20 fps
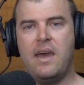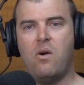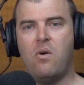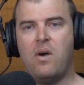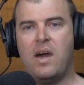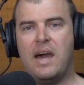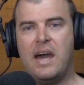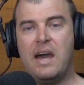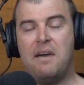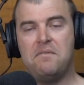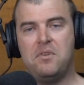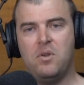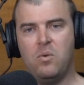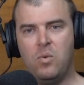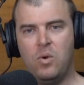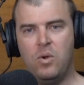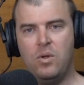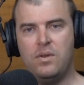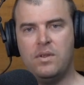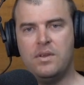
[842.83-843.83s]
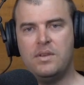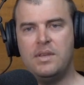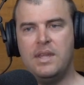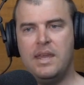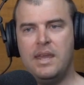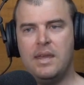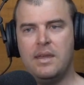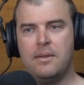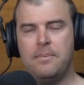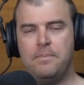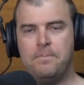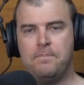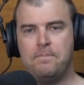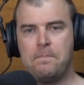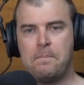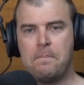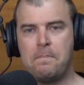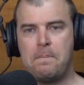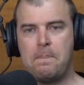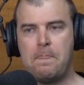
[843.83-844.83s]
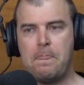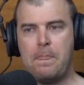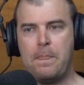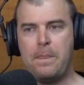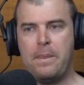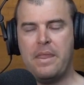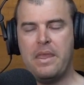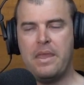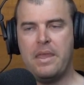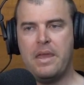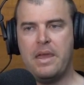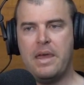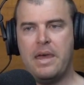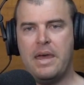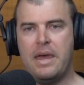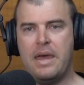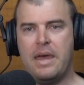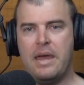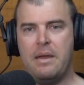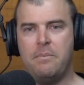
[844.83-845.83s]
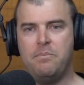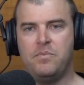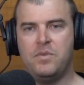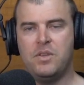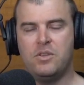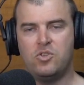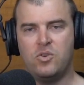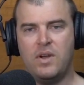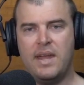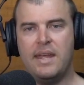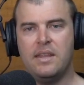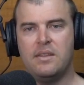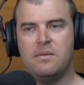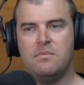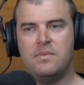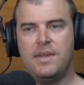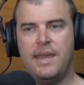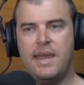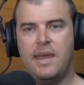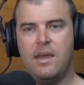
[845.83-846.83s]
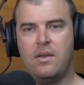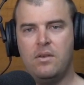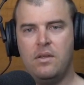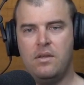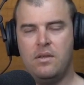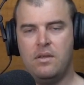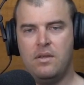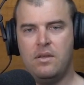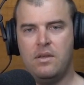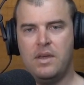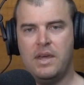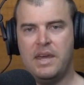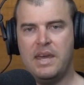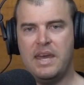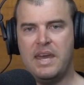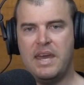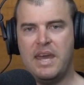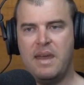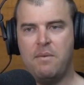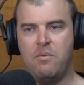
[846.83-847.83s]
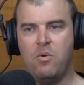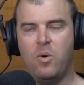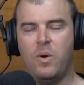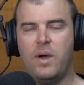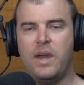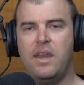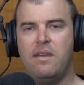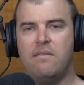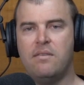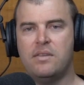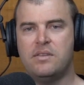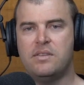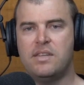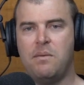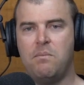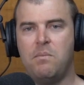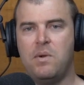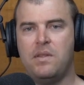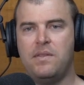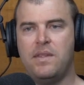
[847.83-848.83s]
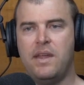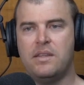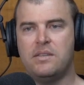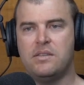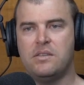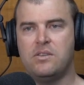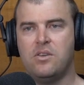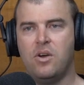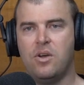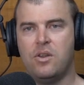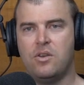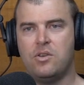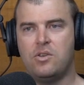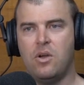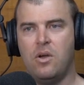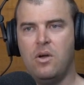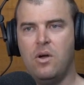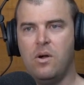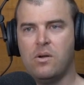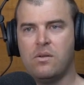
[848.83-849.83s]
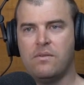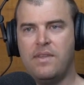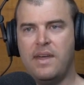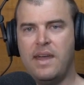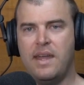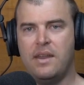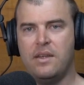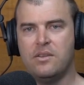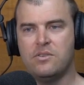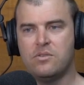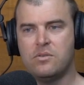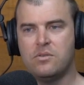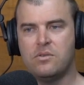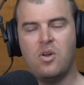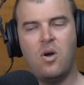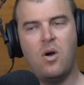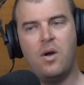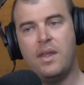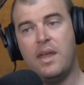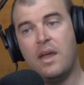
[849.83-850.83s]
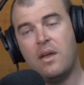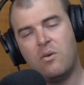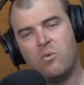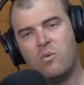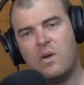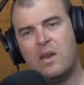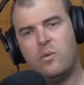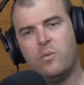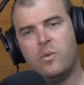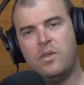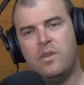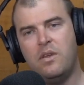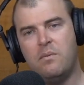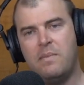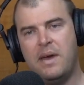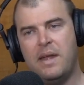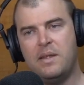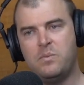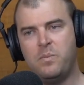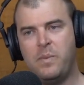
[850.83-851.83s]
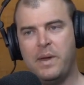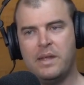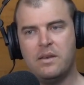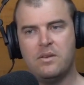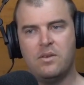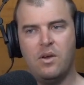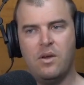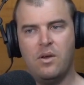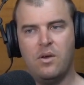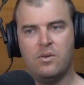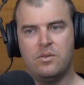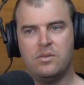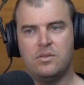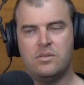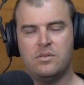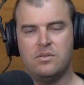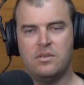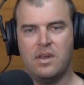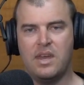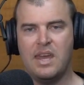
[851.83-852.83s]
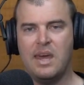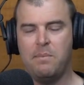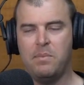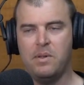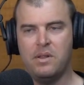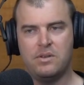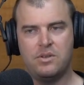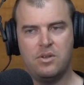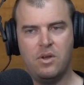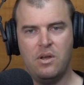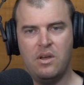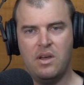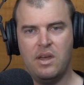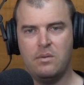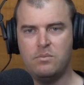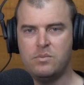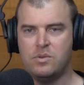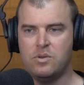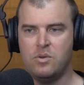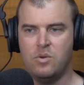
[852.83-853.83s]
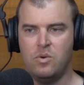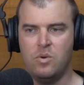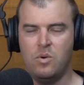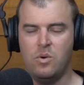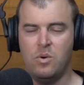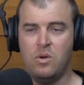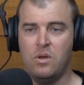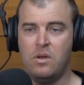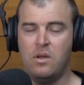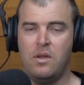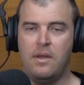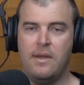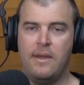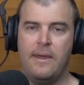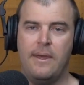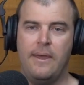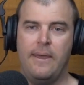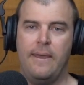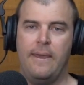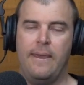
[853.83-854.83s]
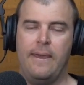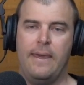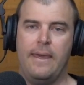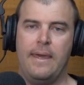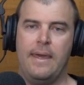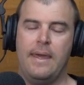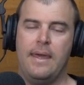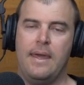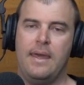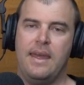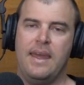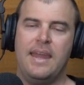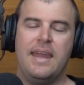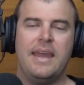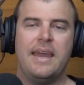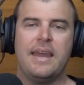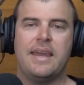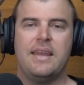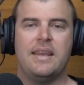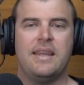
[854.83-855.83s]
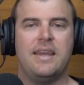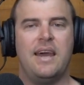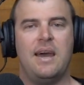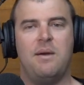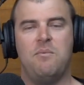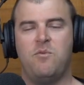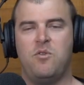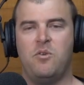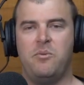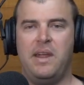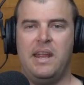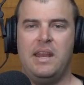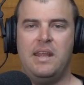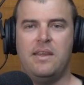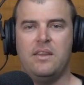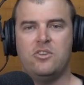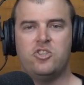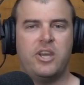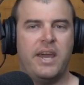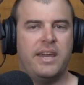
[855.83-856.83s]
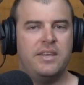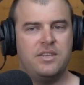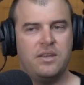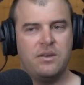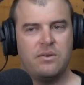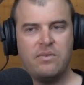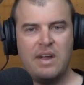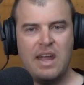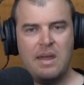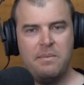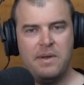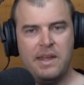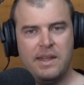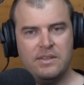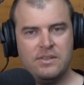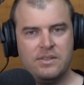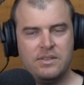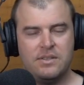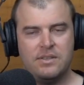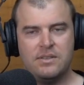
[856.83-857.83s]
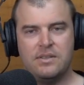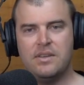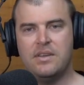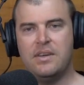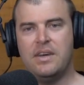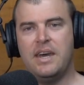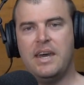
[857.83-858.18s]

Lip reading: out after wounded deer to drag them down. Or even someone that's got a dog that has gone out and run with your mate pig dogs a couple of times, or it can come from anything. Chasing rabbits,